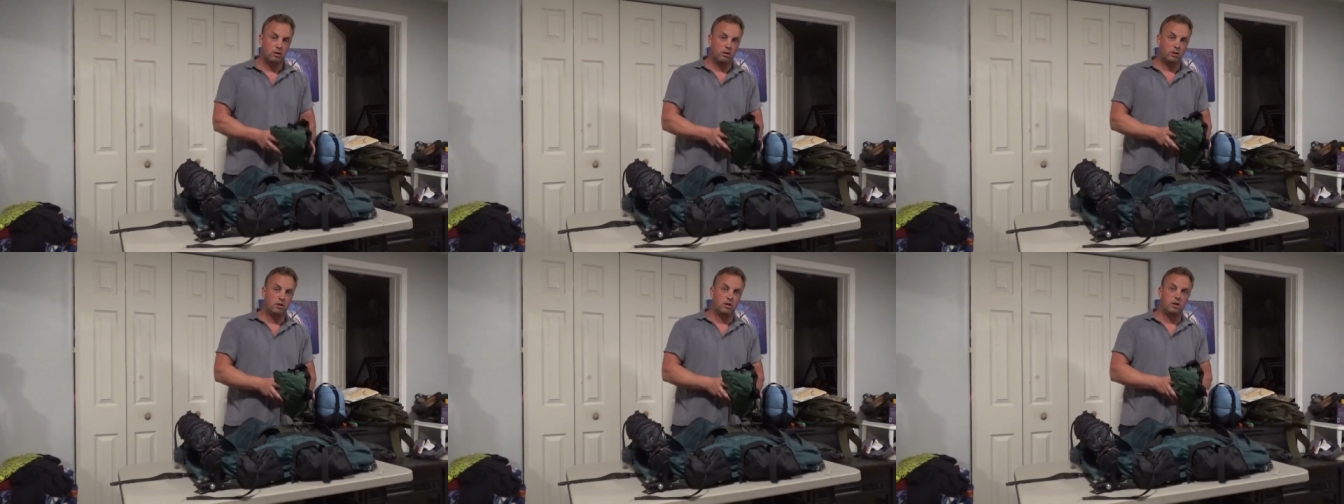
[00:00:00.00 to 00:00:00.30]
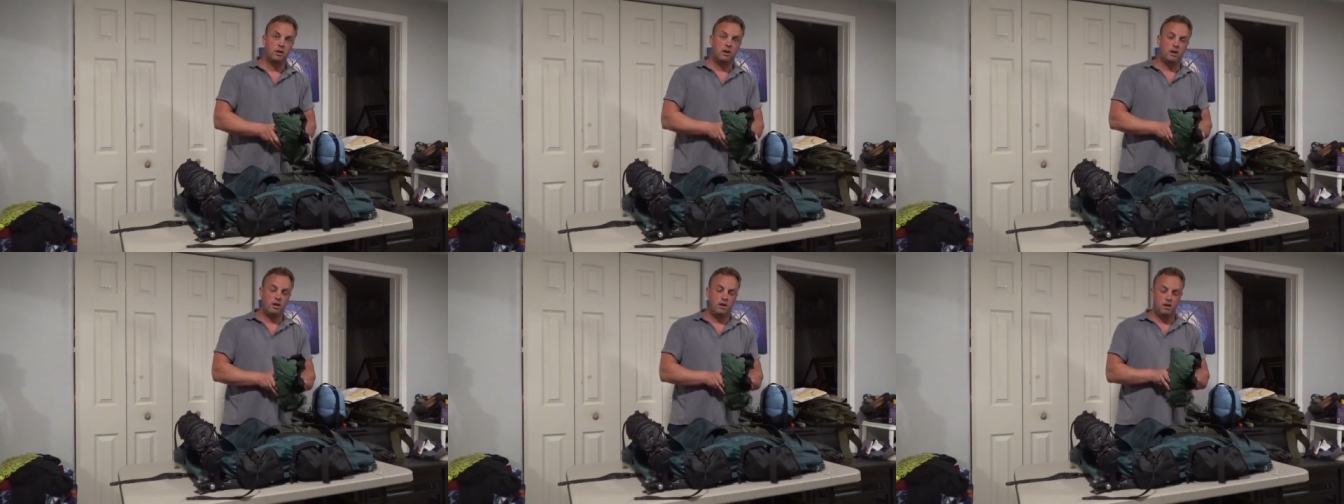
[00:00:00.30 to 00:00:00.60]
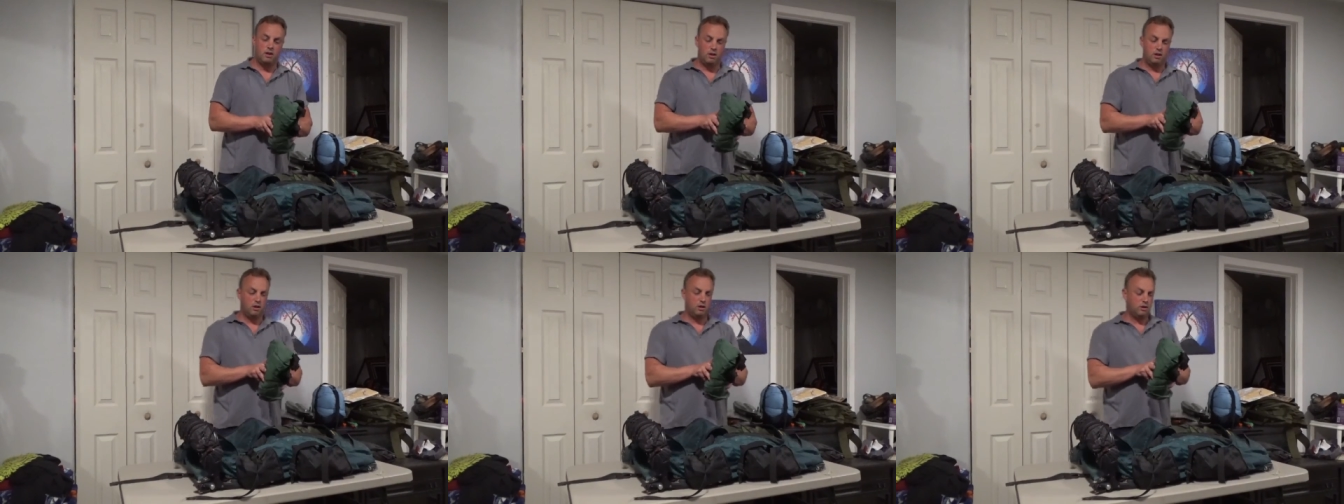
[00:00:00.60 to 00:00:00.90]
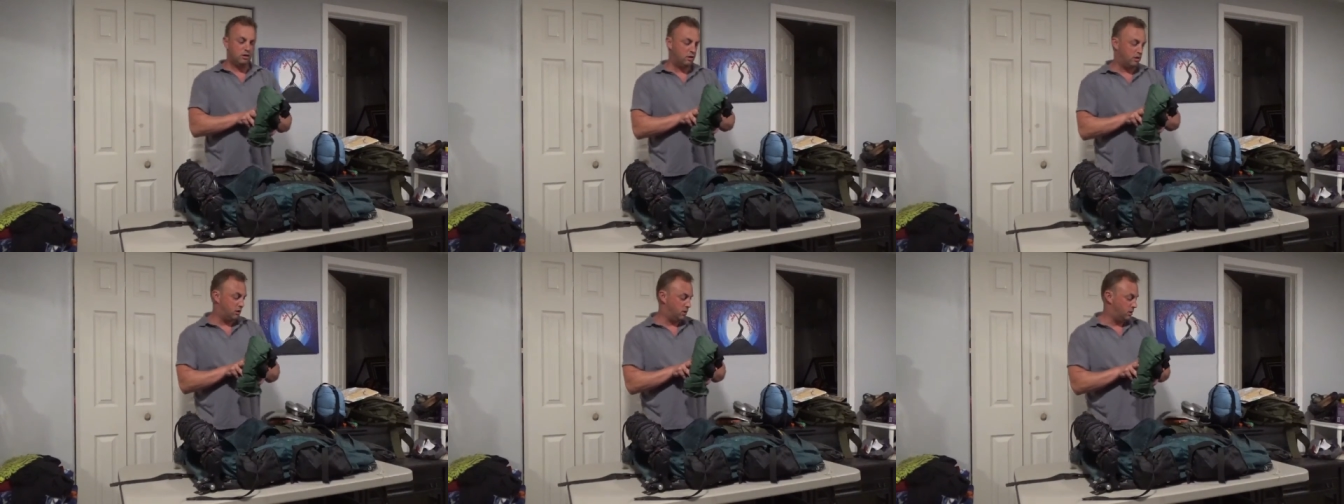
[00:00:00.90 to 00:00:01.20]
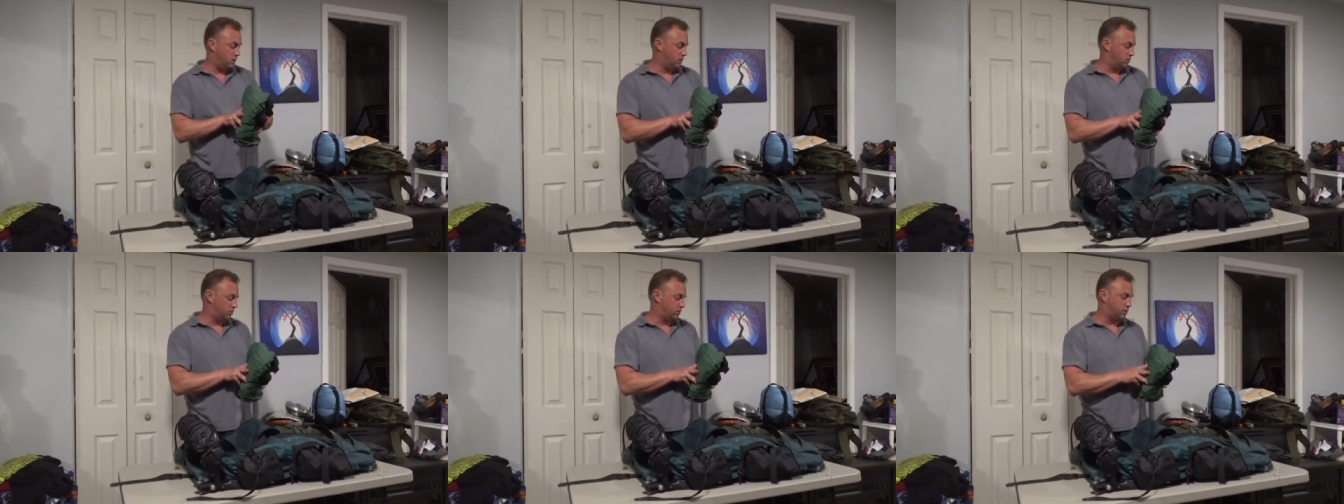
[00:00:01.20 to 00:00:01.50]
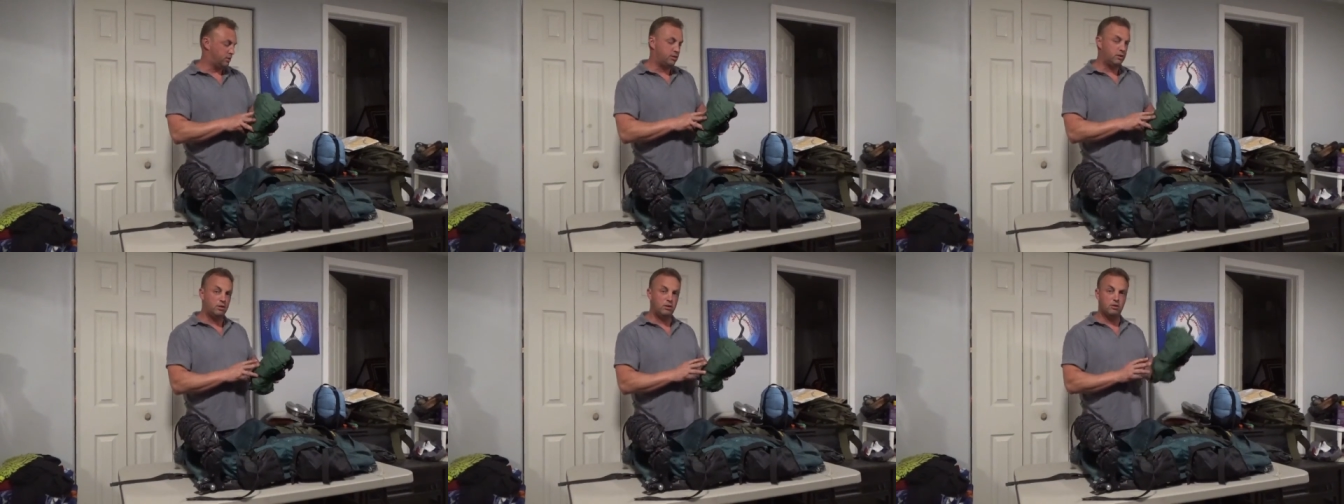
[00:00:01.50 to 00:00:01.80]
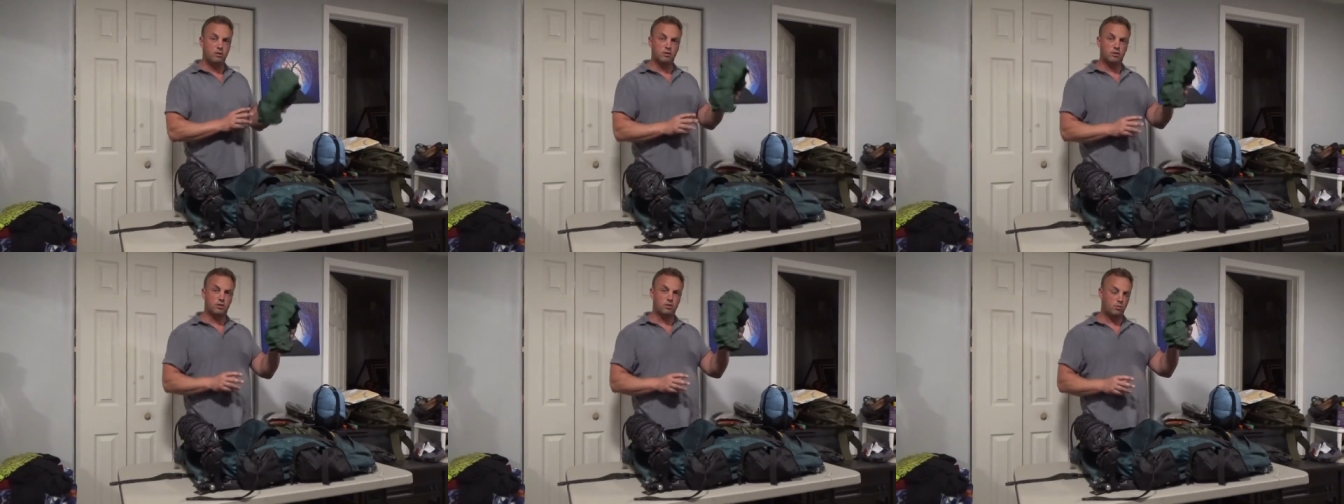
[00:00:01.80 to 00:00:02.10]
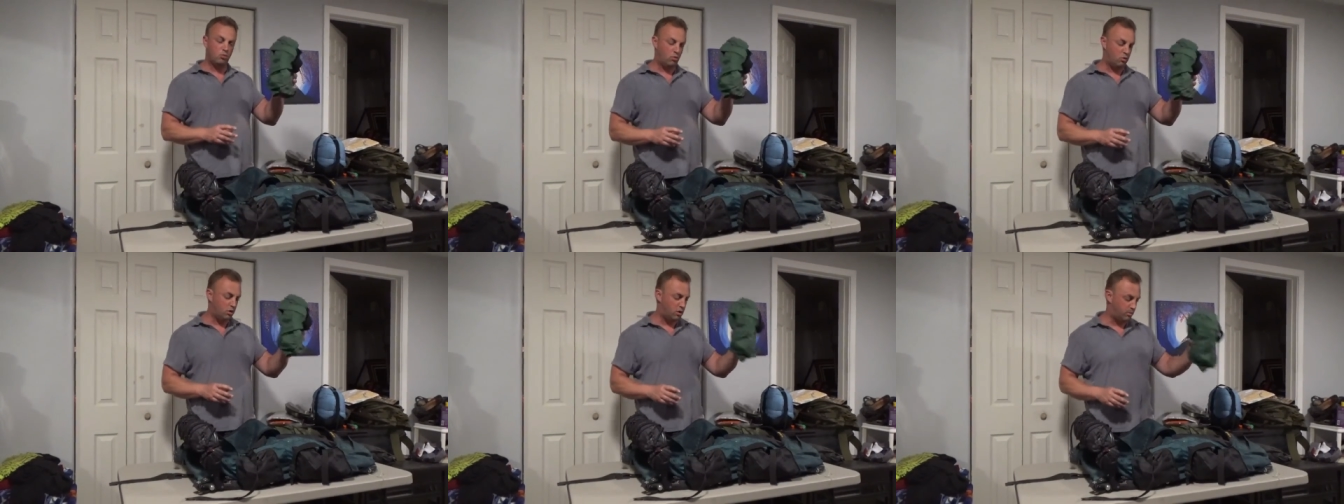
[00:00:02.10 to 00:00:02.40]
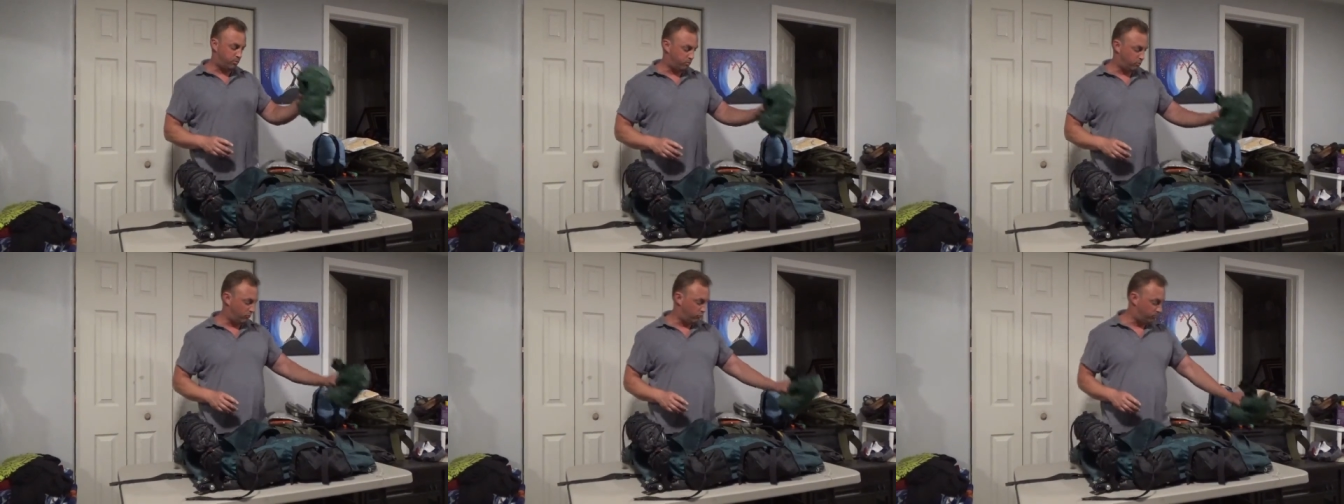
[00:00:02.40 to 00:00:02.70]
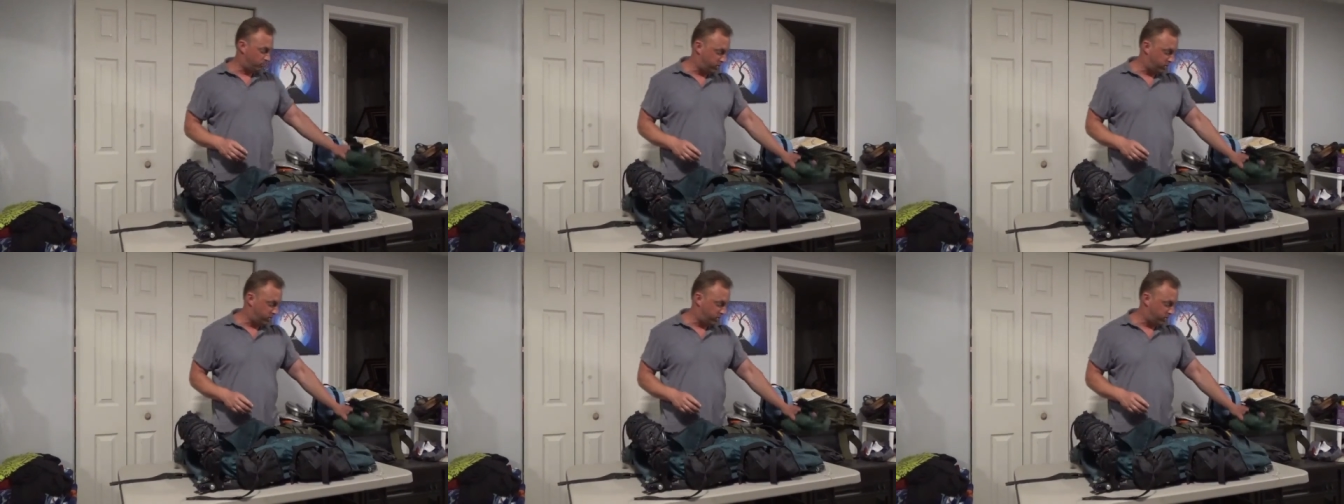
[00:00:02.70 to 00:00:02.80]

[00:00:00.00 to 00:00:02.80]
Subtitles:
Okay, and here's some waterproof